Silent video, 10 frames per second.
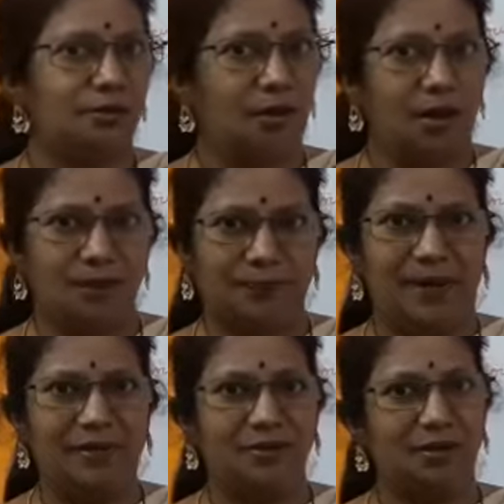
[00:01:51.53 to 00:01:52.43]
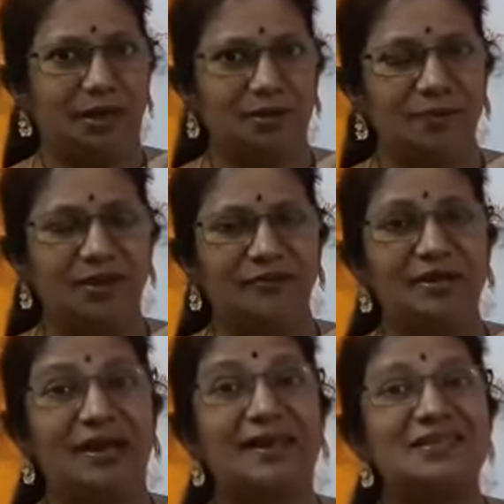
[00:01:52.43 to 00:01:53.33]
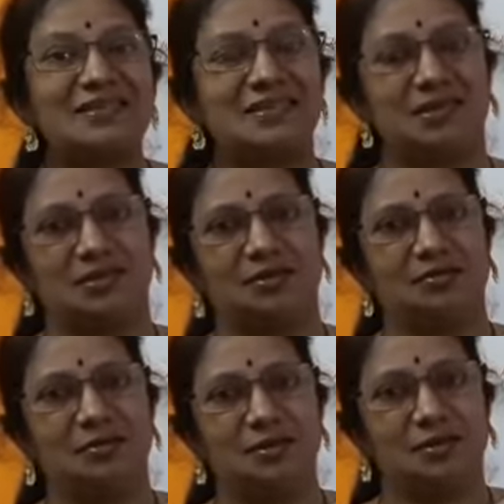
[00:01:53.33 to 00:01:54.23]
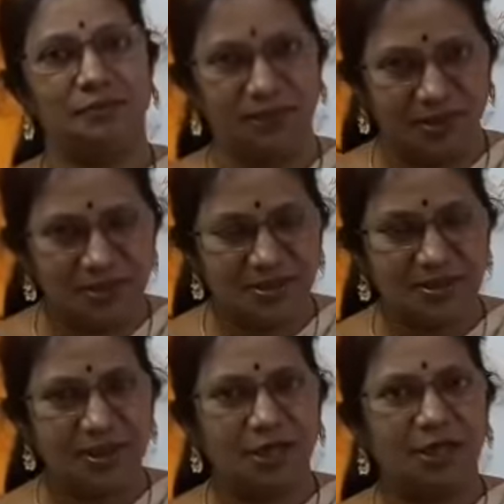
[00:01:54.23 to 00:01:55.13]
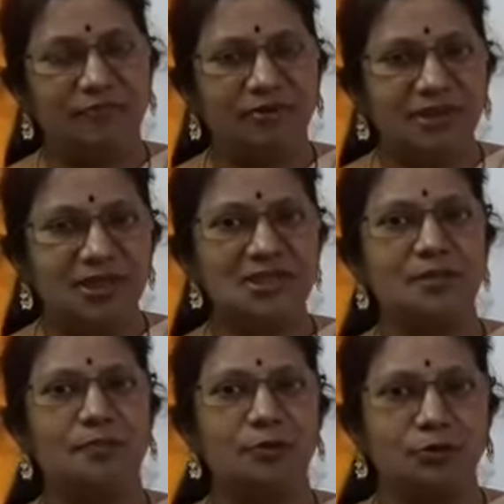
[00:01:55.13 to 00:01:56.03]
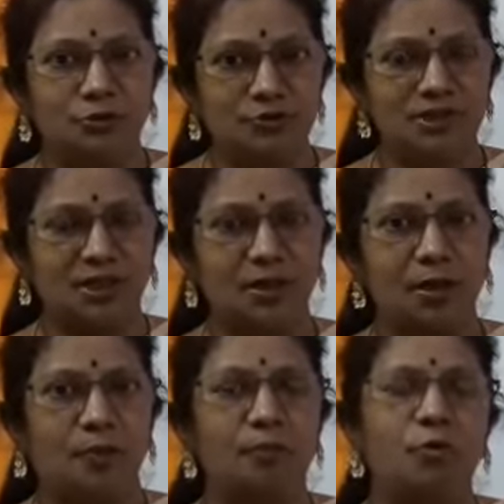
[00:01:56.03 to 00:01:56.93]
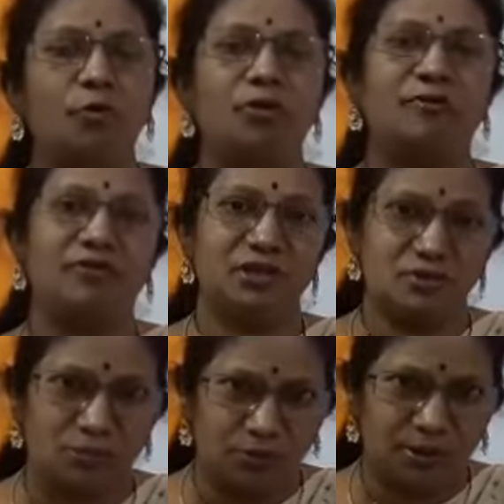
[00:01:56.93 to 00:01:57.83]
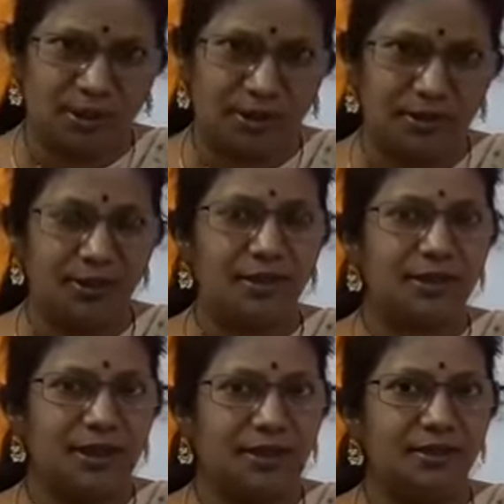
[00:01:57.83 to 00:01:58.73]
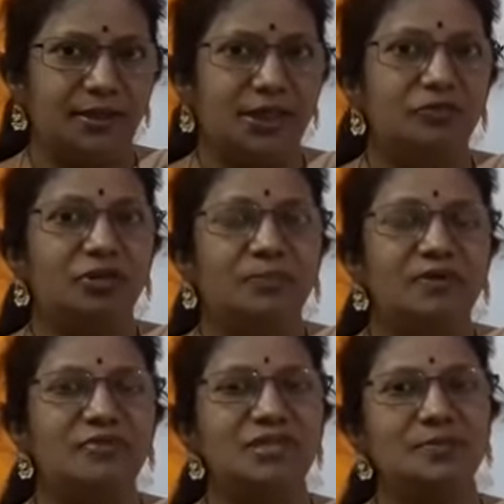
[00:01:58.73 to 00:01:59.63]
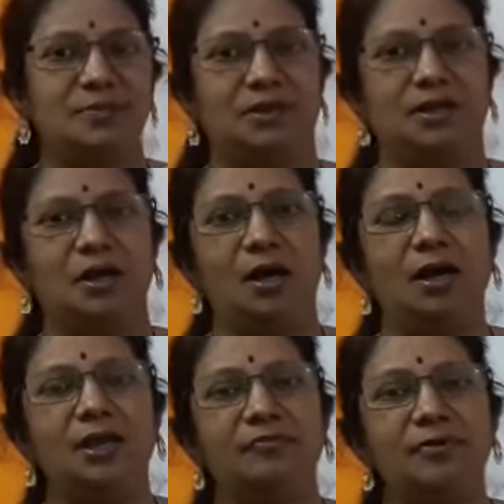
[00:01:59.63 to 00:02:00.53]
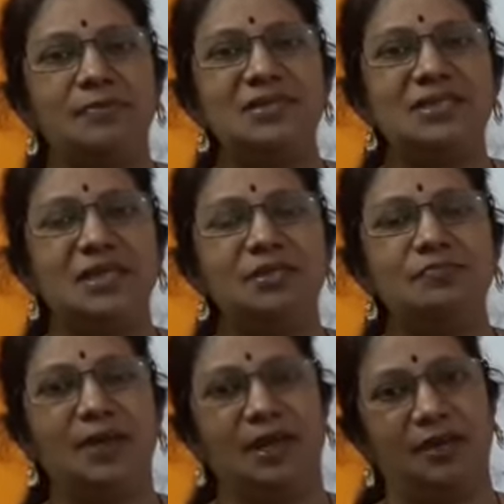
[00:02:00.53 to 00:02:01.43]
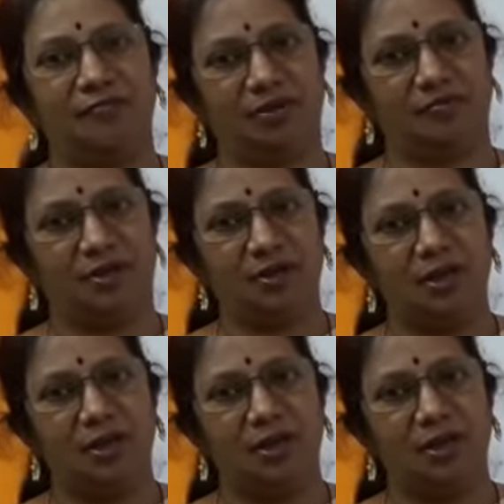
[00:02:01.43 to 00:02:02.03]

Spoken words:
Our plant or animal will extinct. Means if it is producing more of its own kind, then it will be visible or it will be seen by everyone.